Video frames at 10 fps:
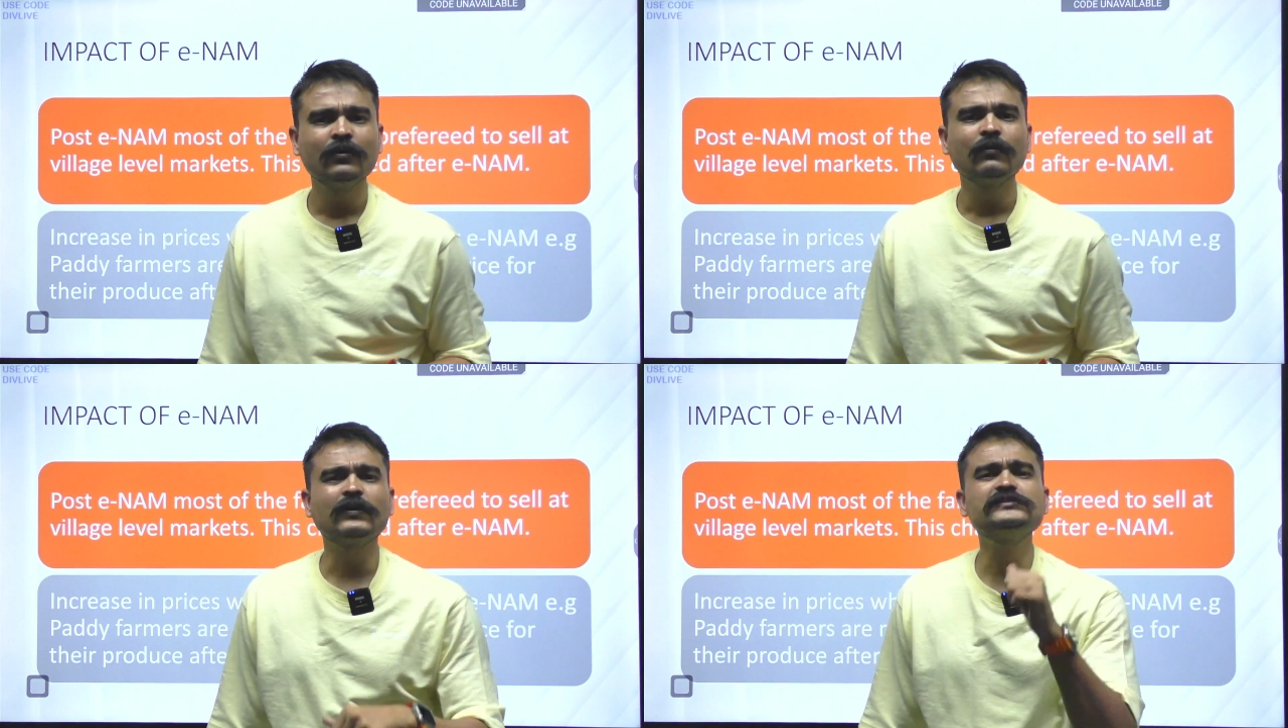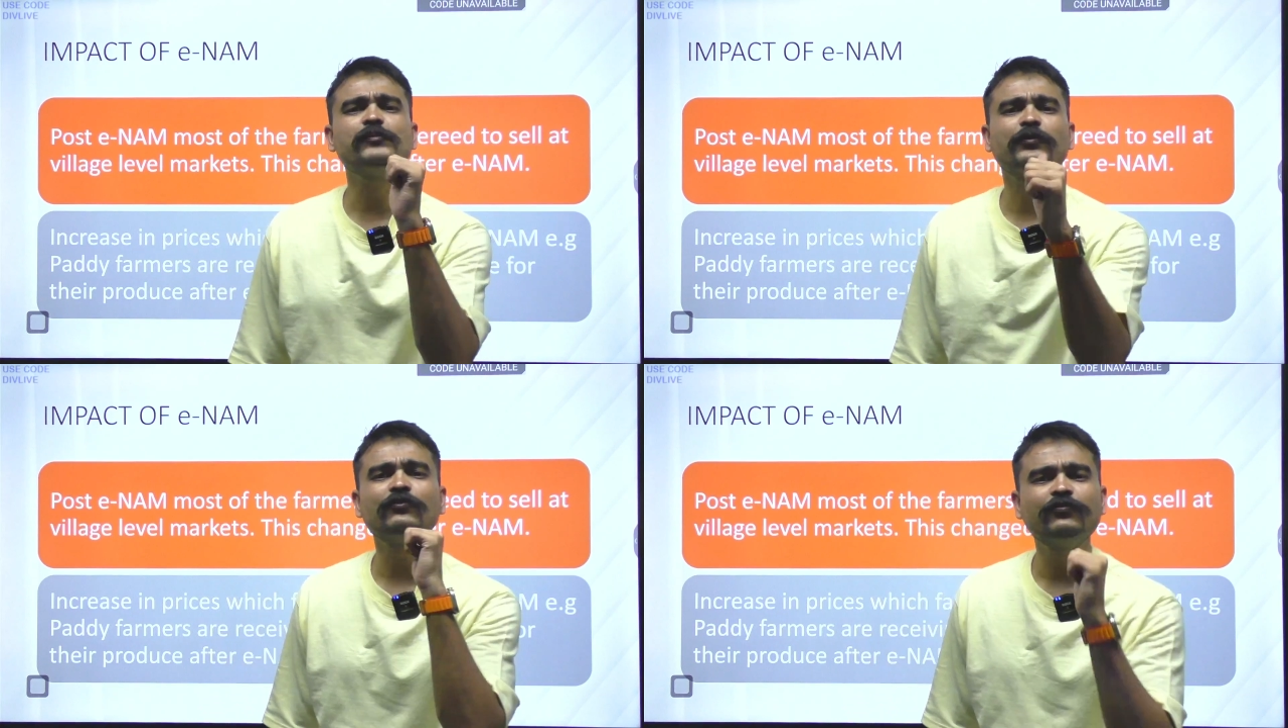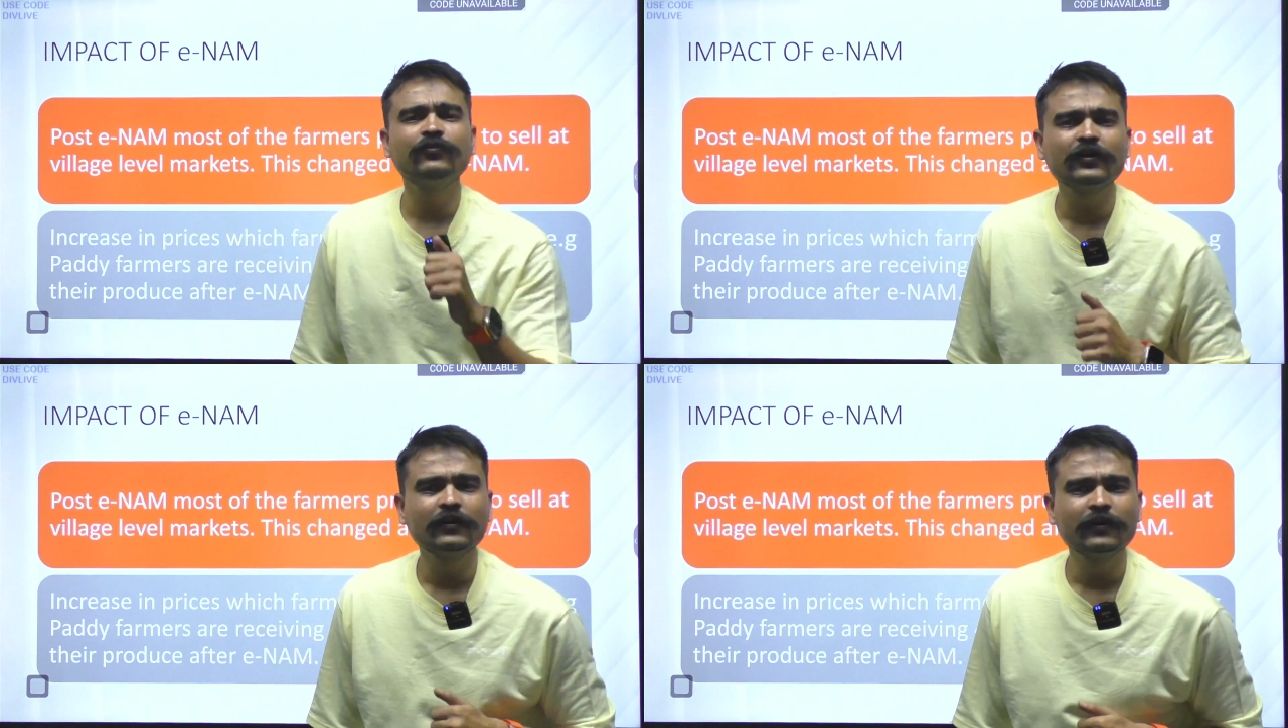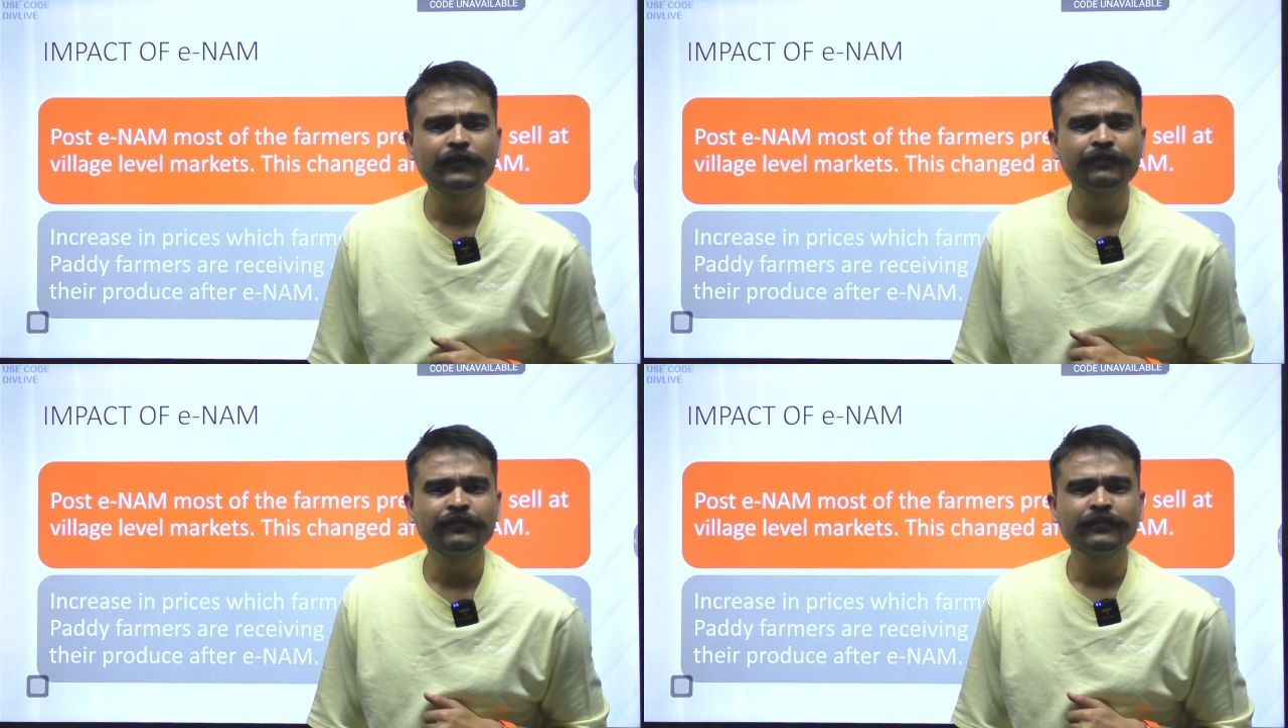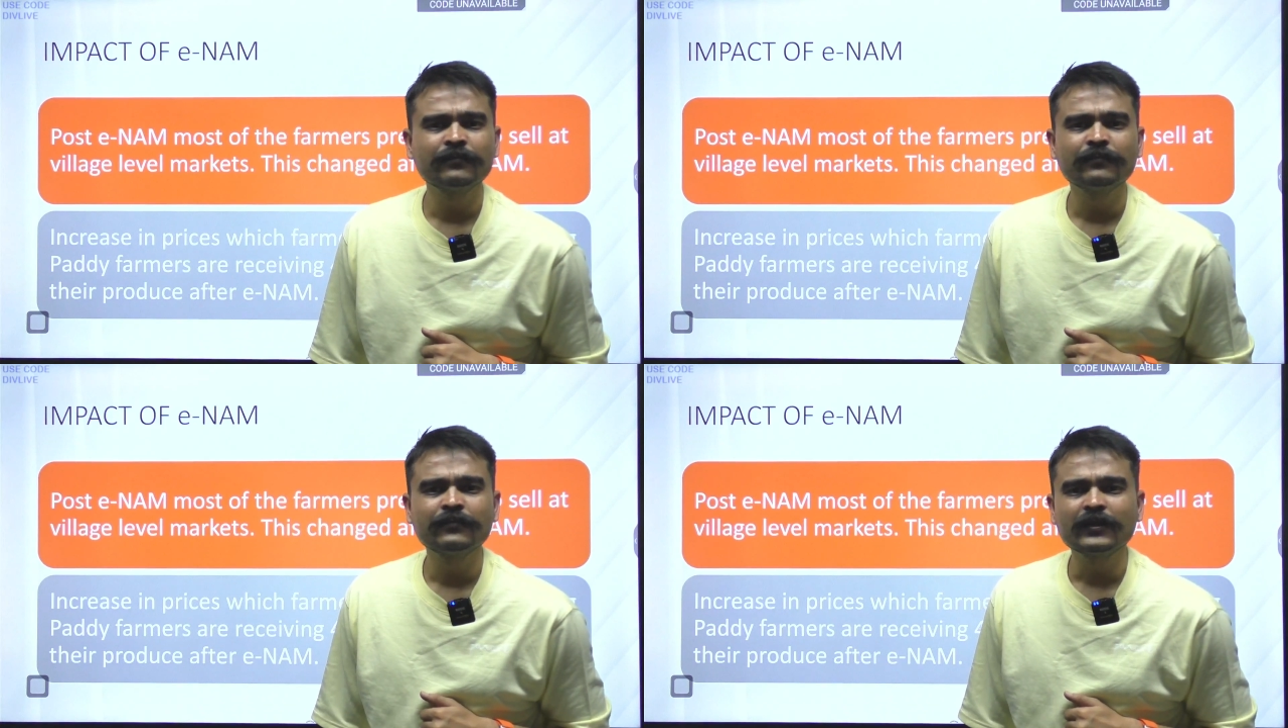What is the proof?
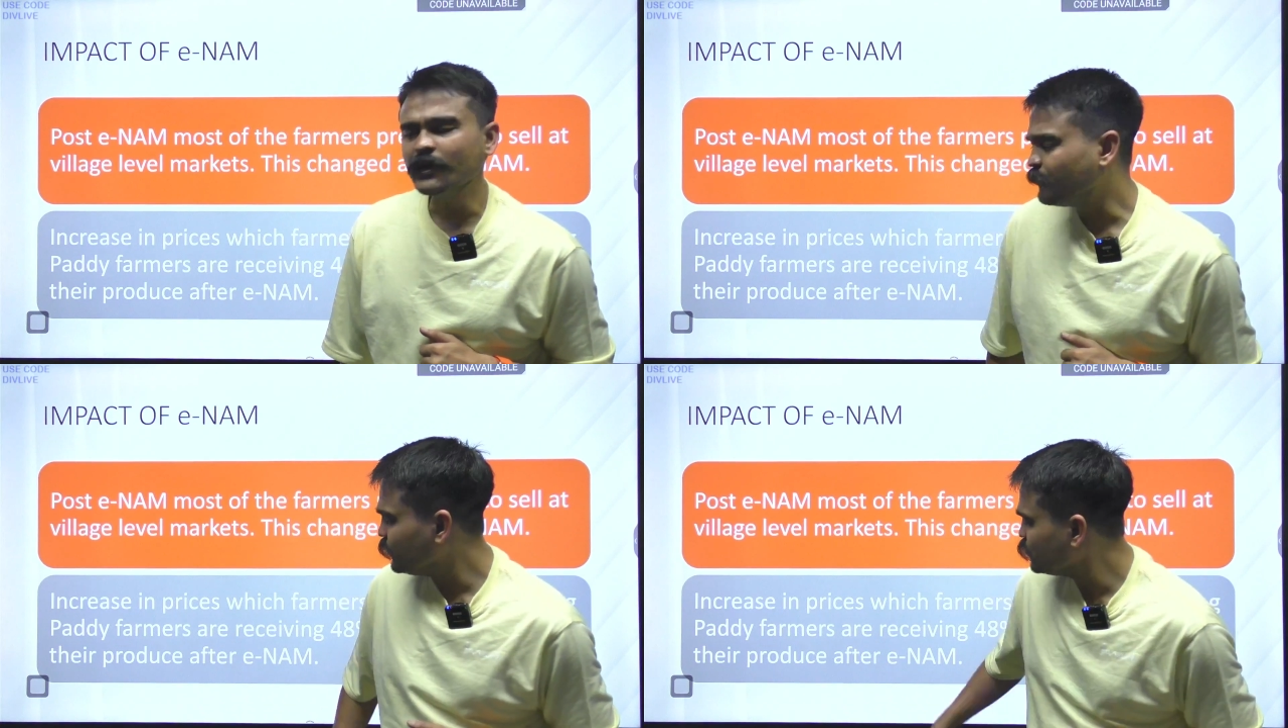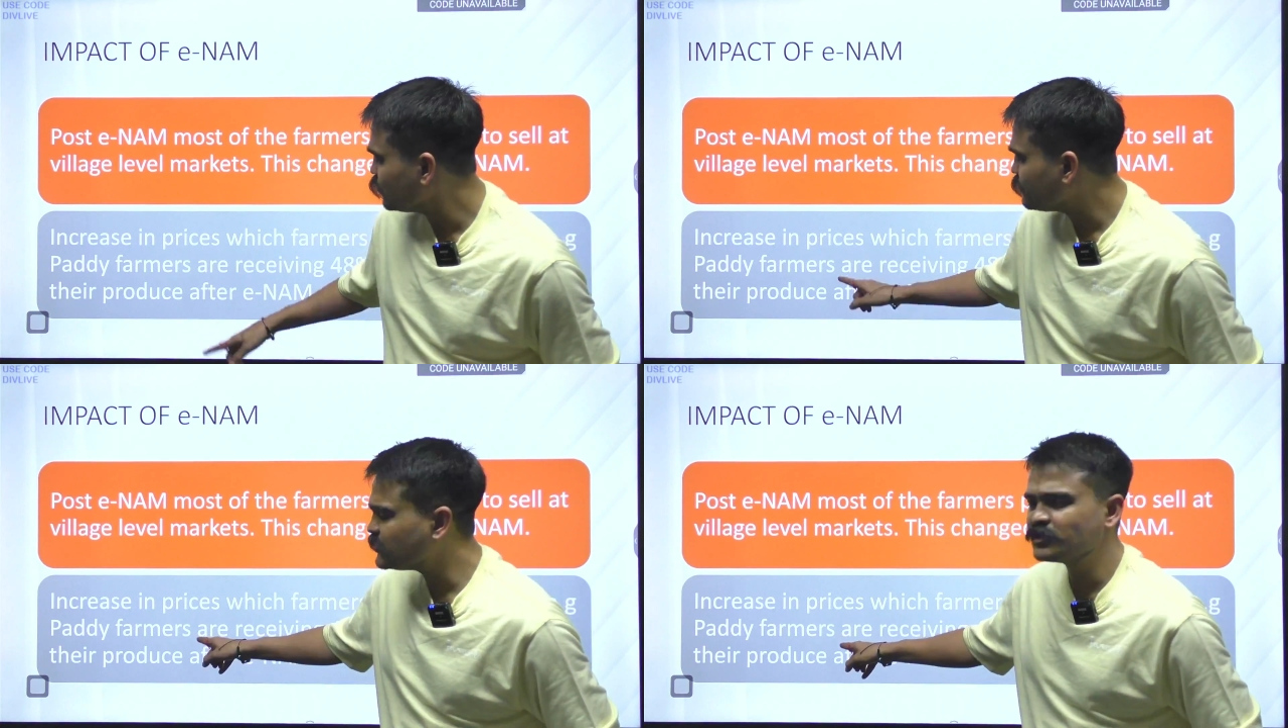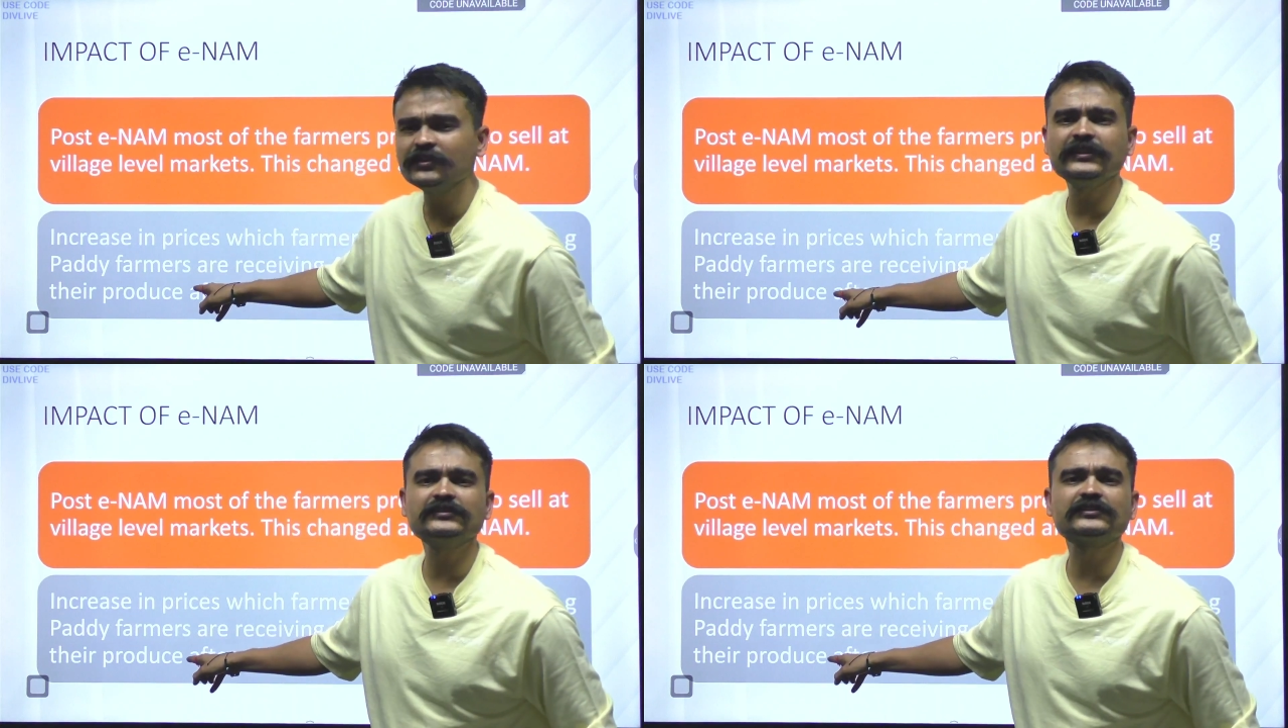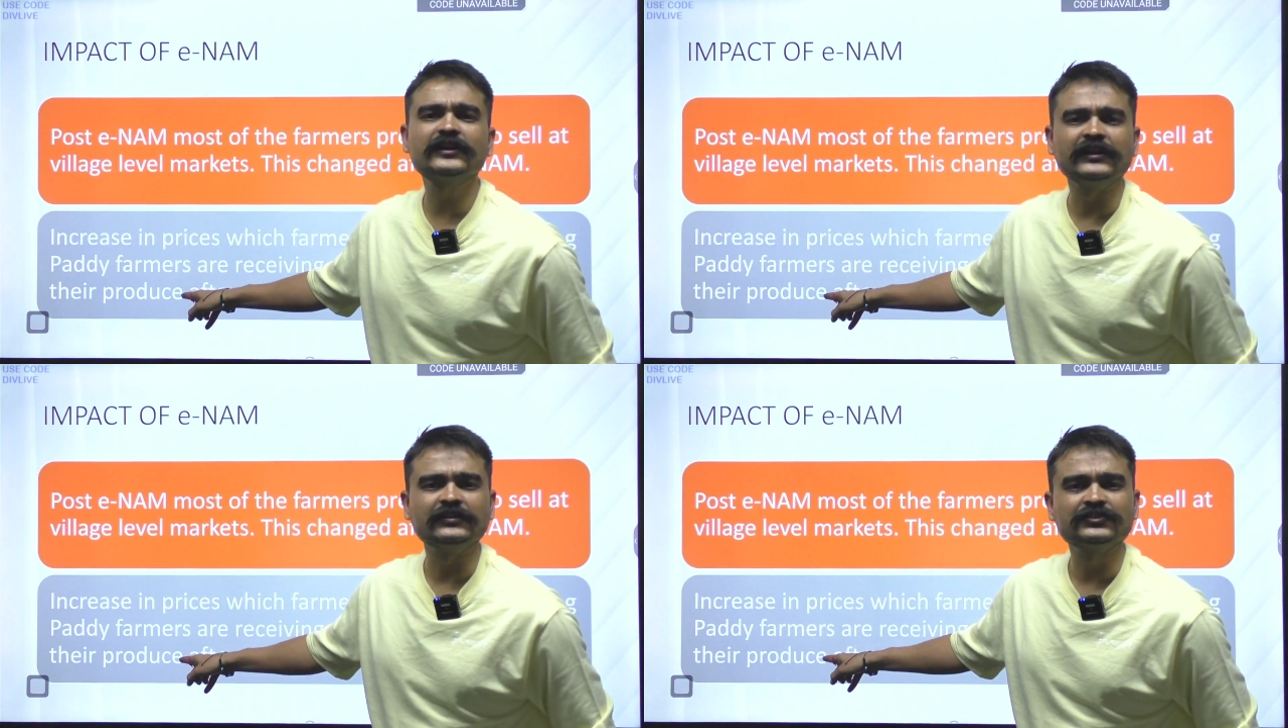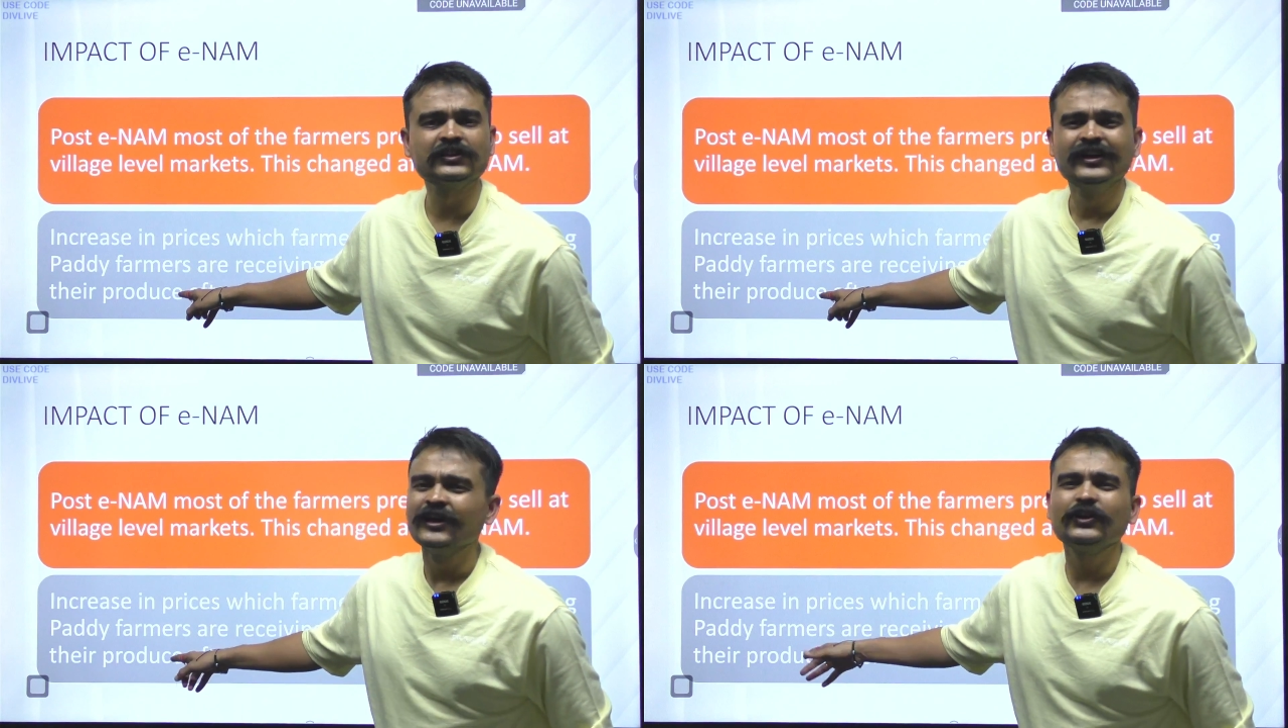If you don't mention these studies,